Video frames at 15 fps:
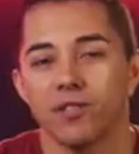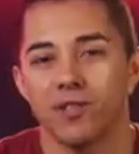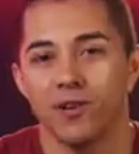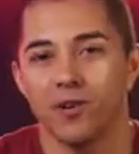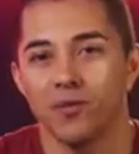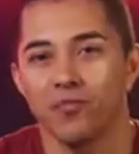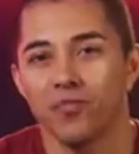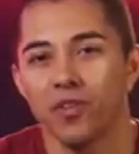
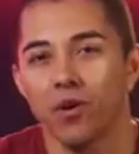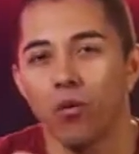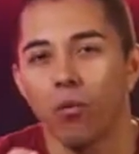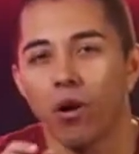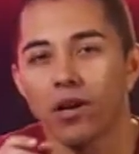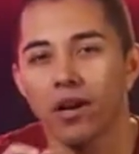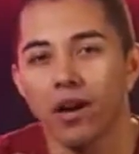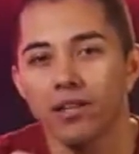so,
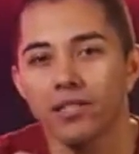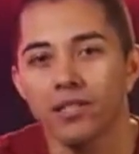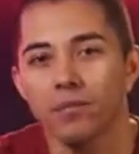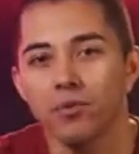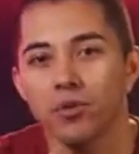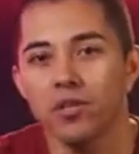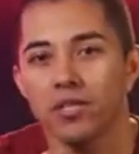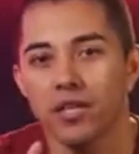one
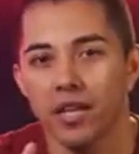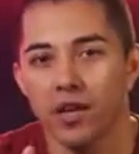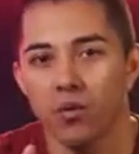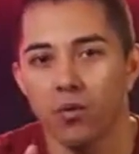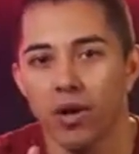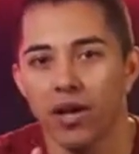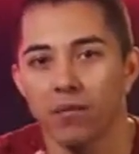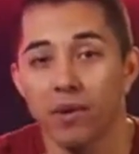concept you can take
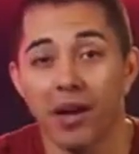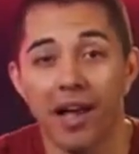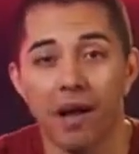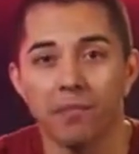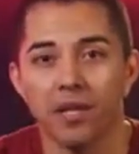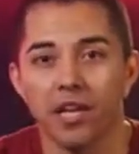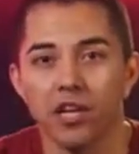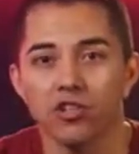away about
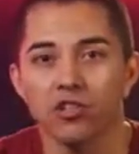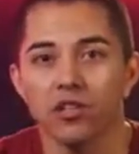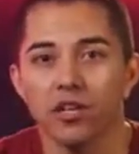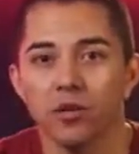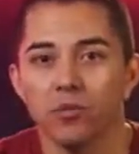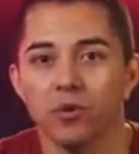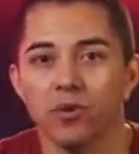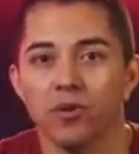application
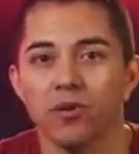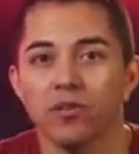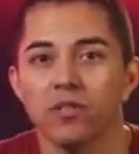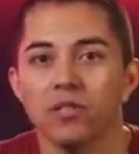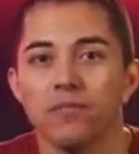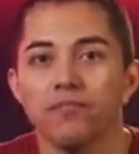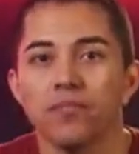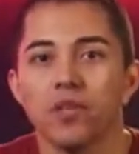layer
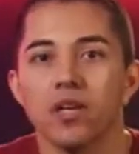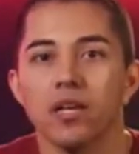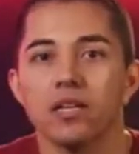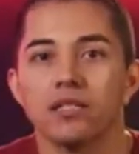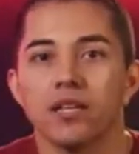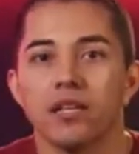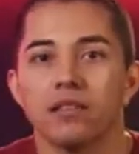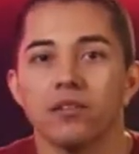protocols
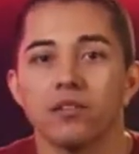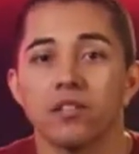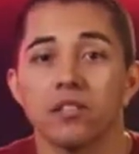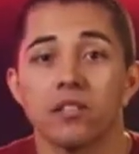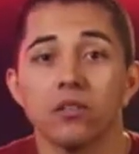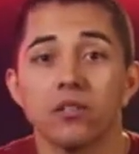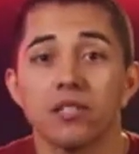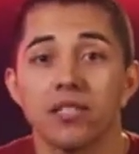is that they're
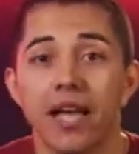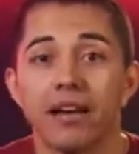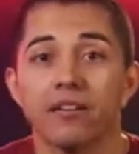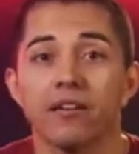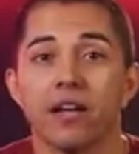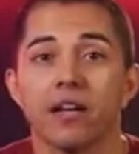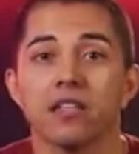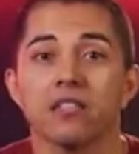still
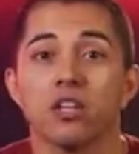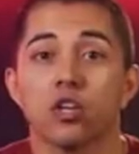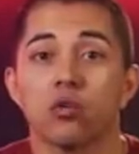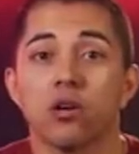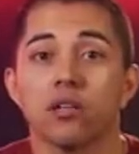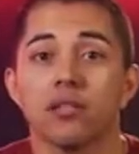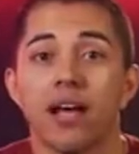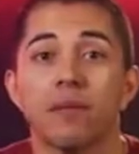standardized
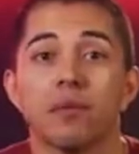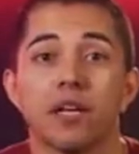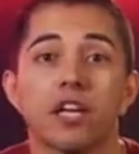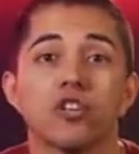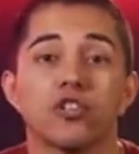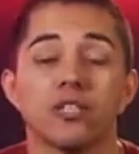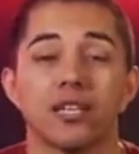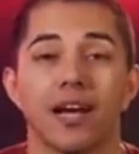across
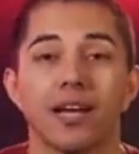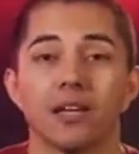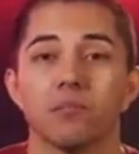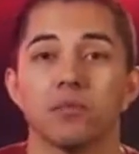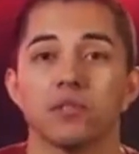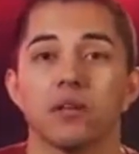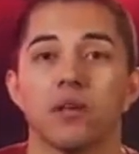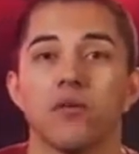application types.